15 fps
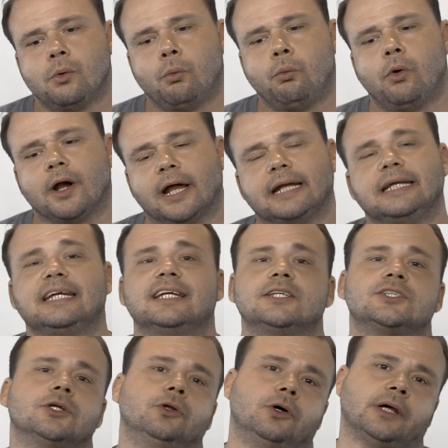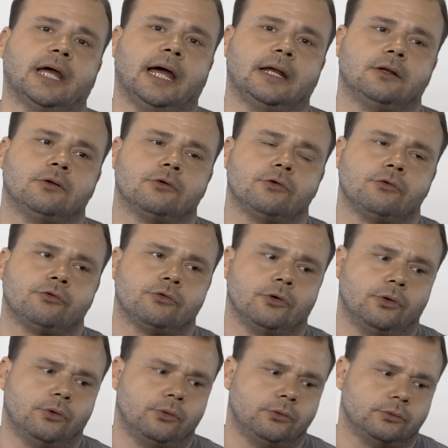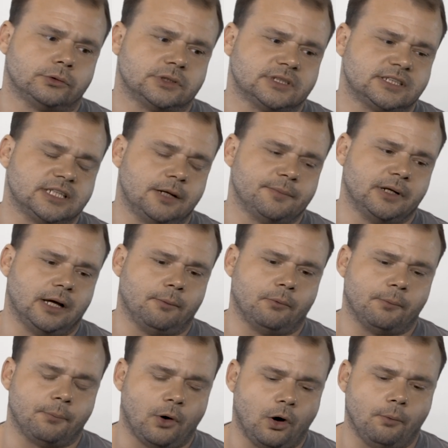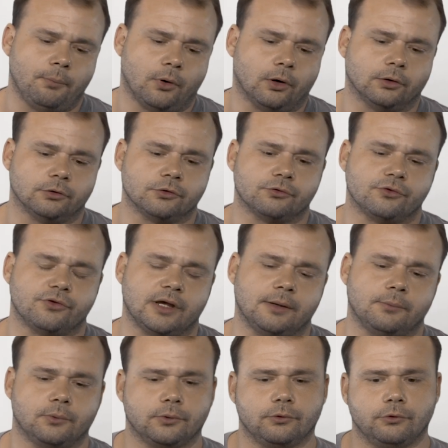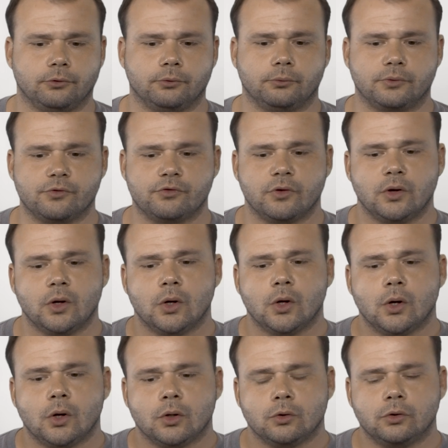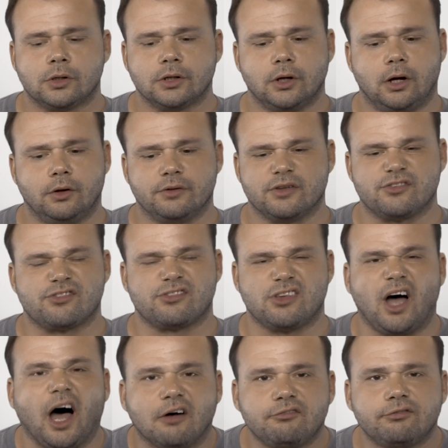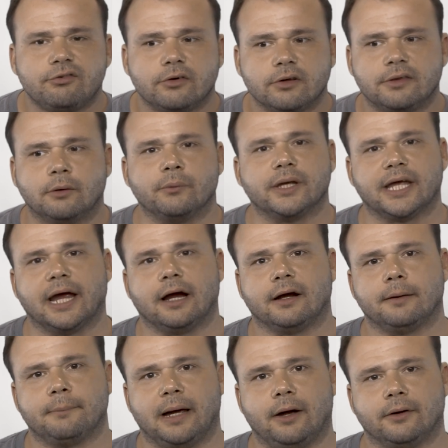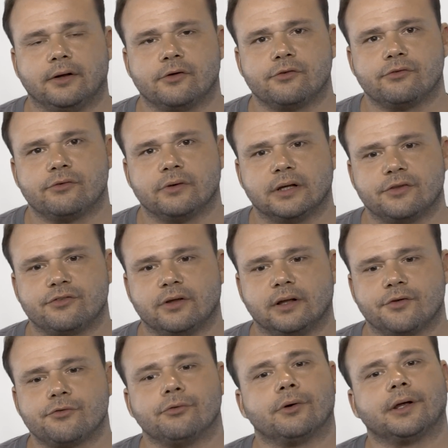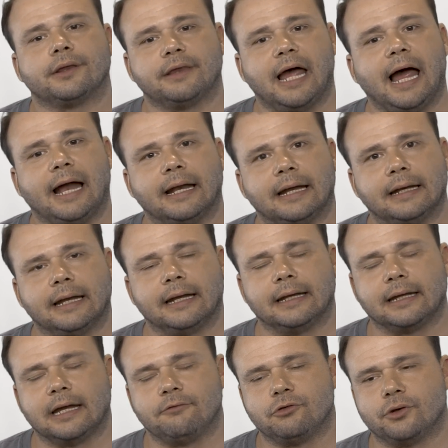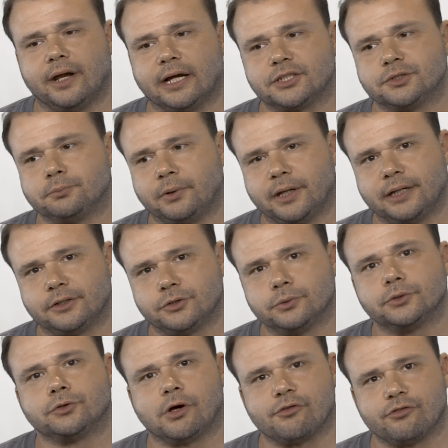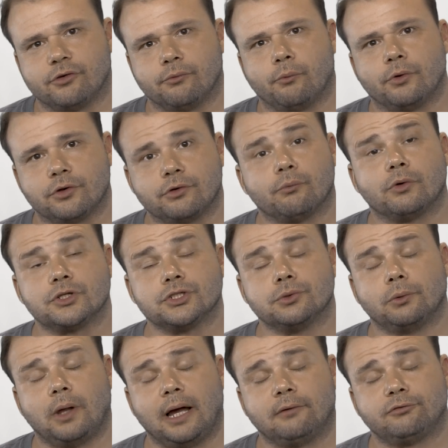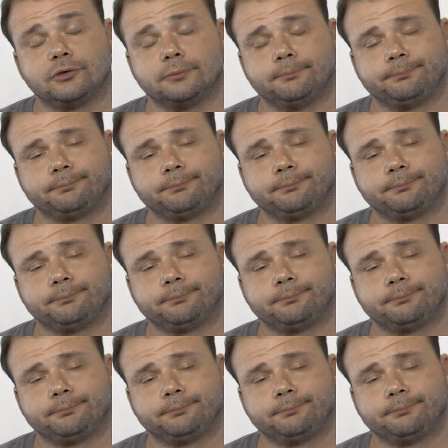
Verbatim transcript: what I needed to look at. So to sum it up, what Palm Partners was able to do was look at all this stuff that we carry about us and said, let's look at that. And, and I gave you an action plan to address it when, once you left.